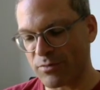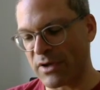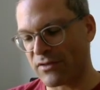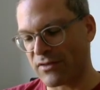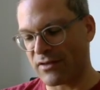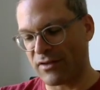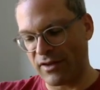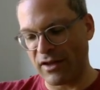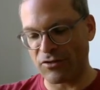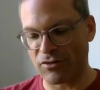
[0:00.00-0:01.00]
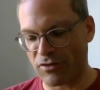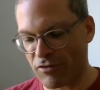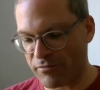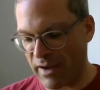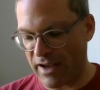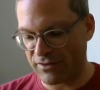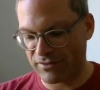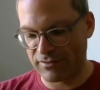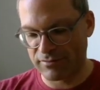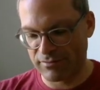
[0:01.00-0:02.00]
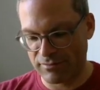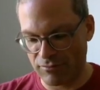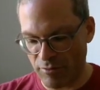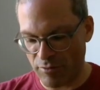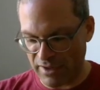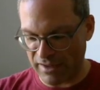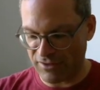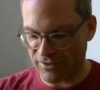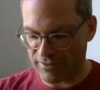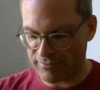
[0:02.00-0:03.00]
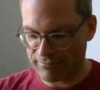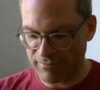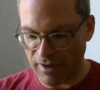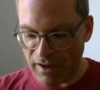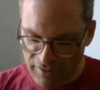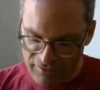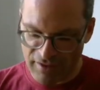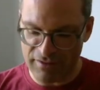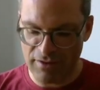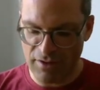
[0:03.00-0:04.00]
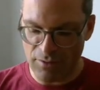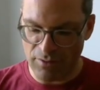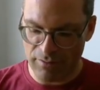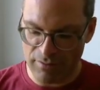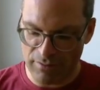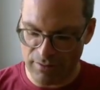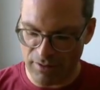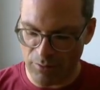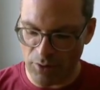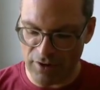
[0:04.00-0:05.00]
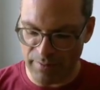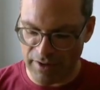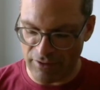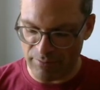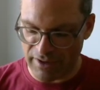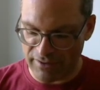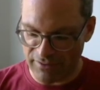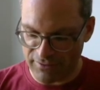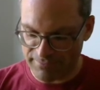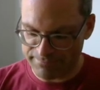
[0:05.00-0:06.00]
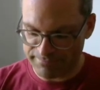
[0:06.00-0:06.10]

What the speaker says: means that the centers of mass repel each other. As I said, works better in practice.